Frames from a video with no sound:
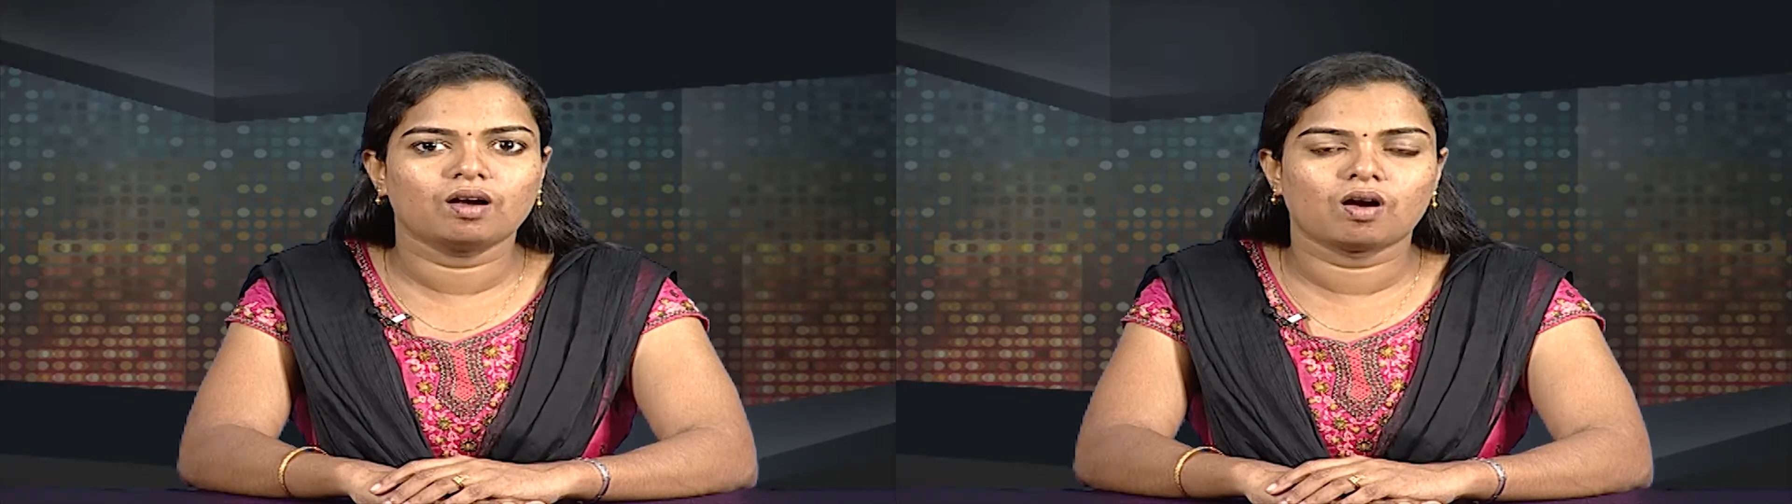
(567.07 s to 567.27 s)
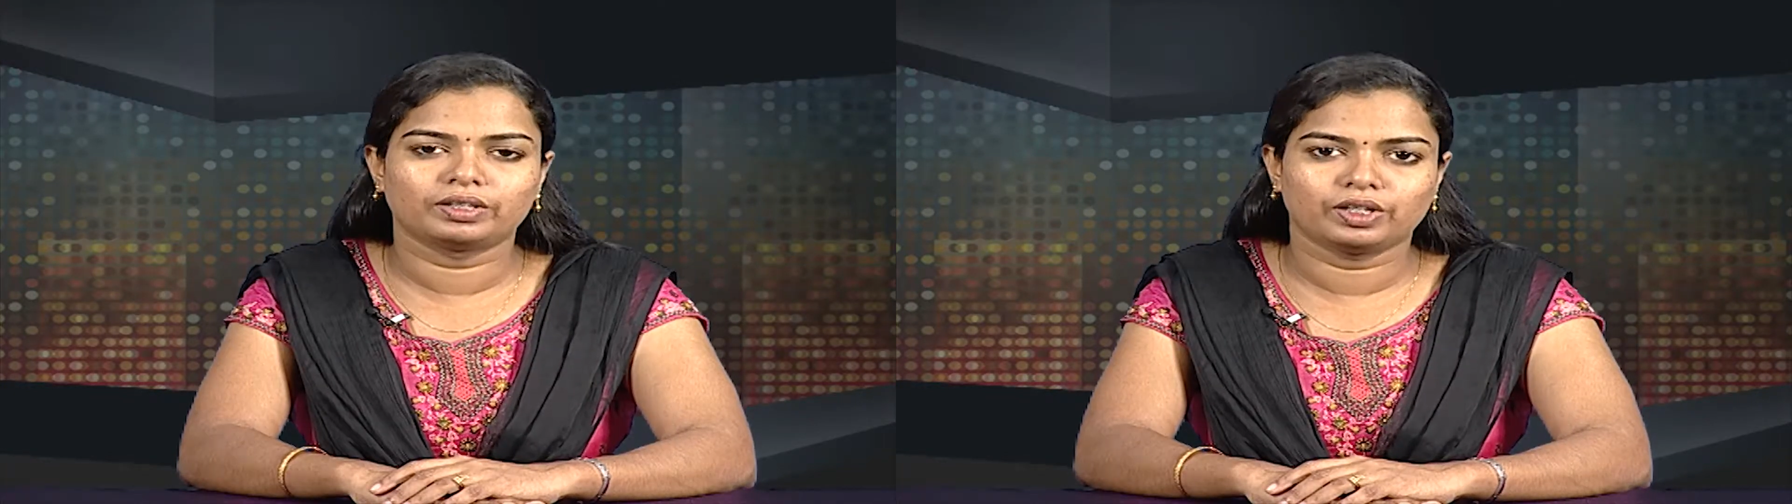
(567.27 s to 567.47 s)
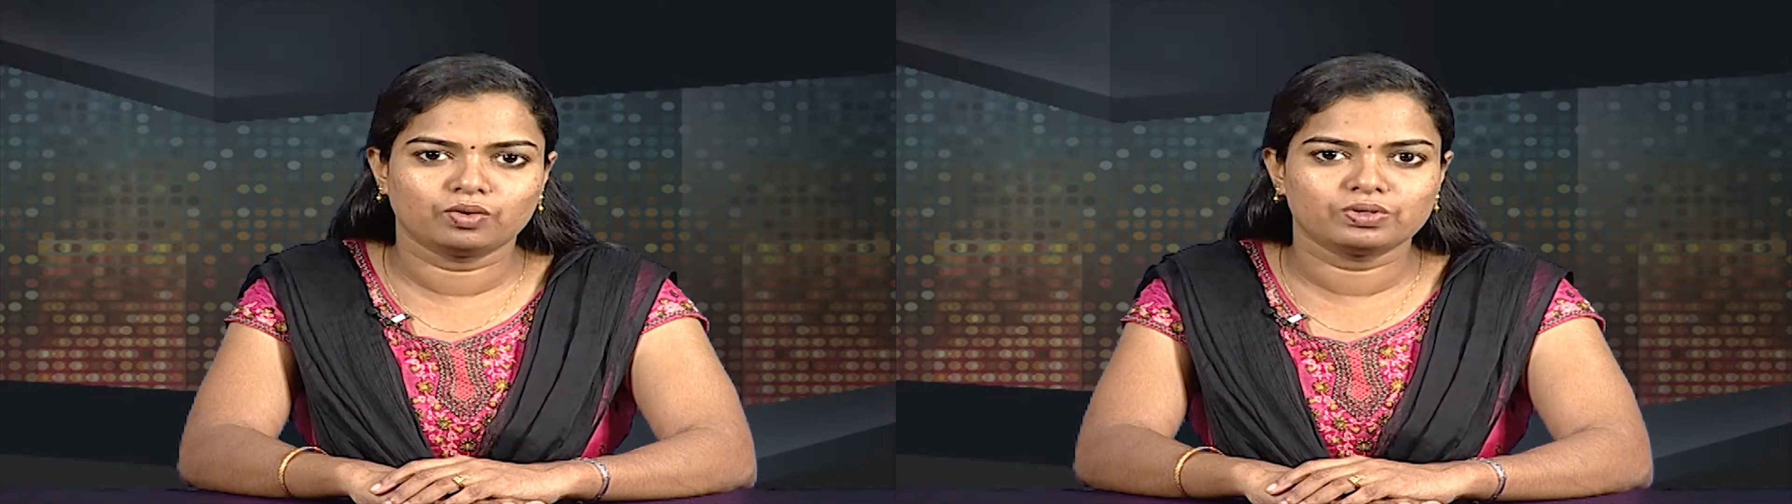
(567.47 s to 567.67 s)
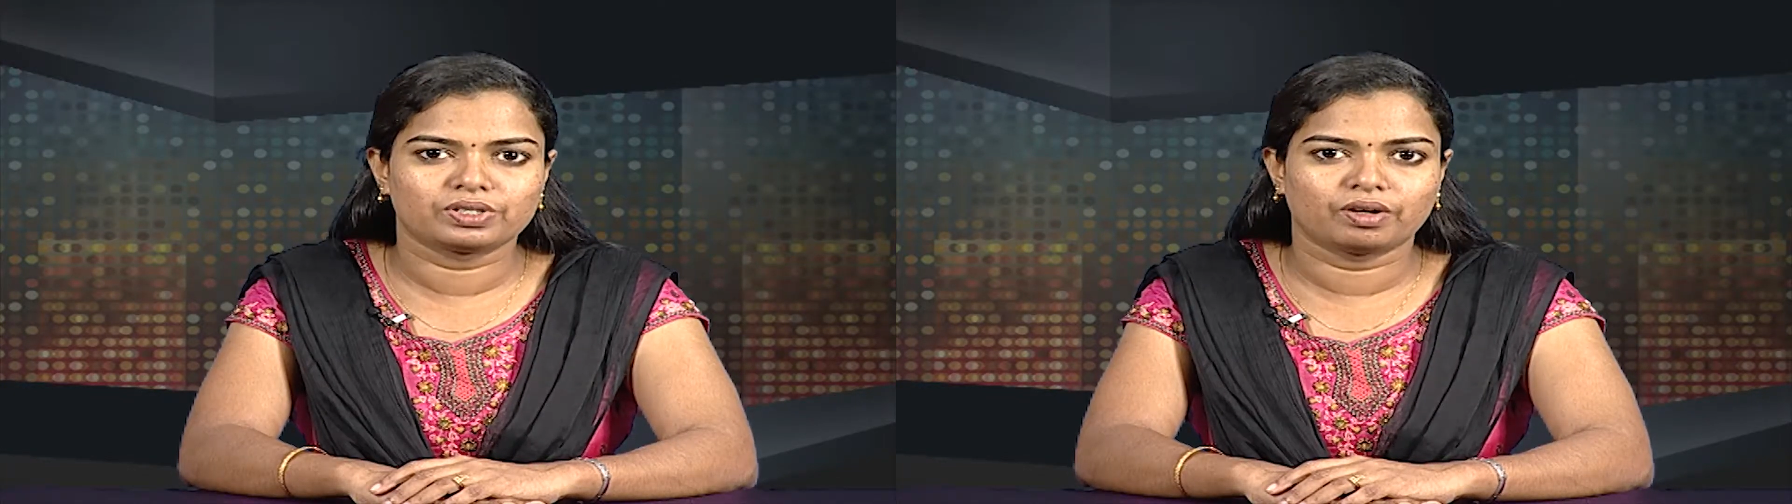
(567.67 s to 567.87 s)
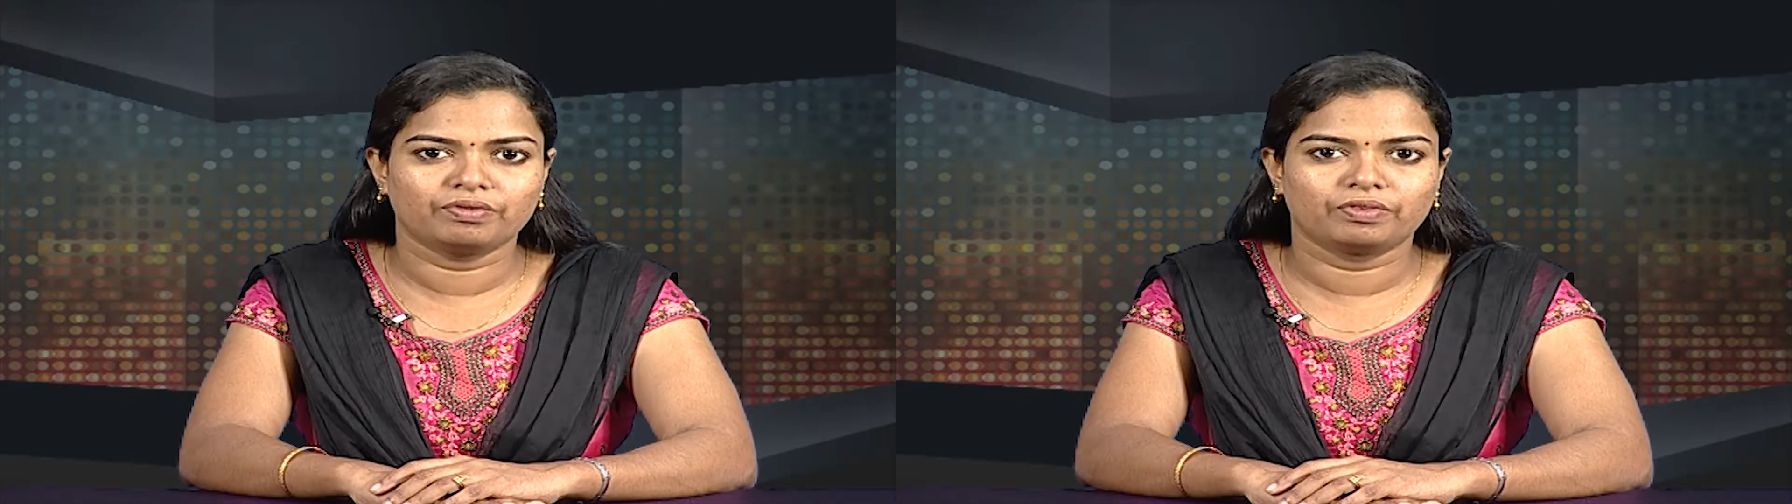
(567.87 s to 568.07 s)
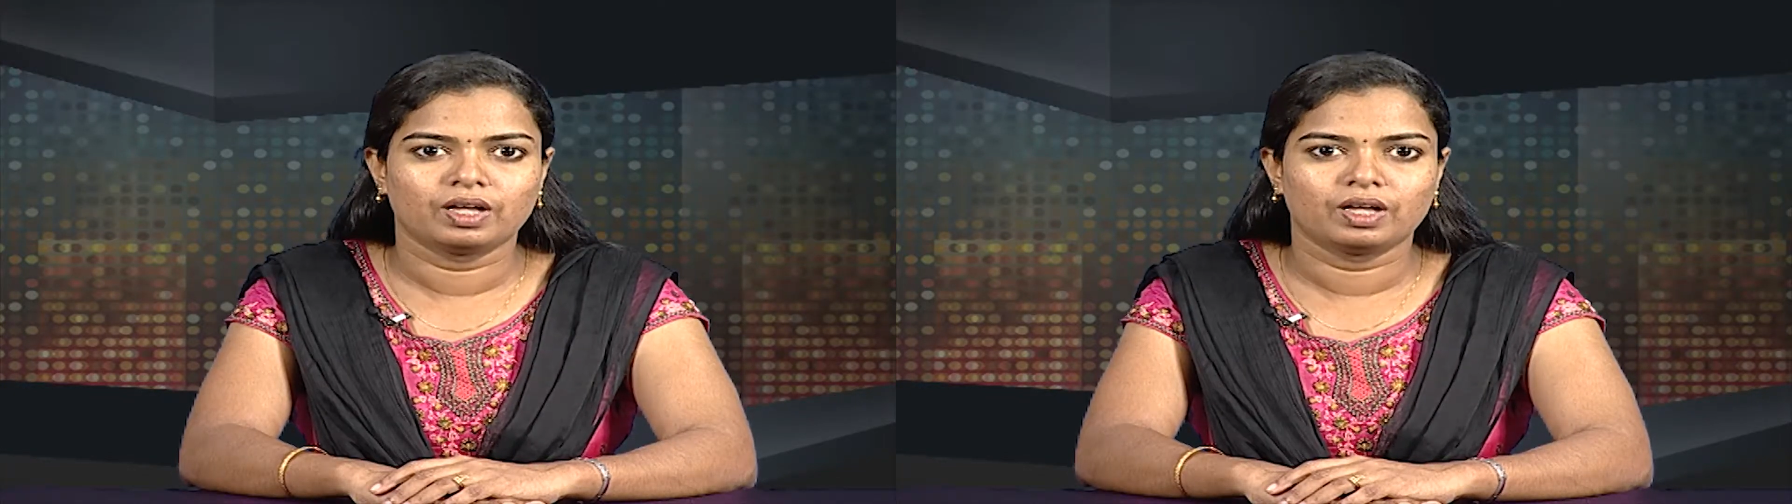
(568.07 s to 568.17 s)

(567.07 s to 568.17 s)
on the use of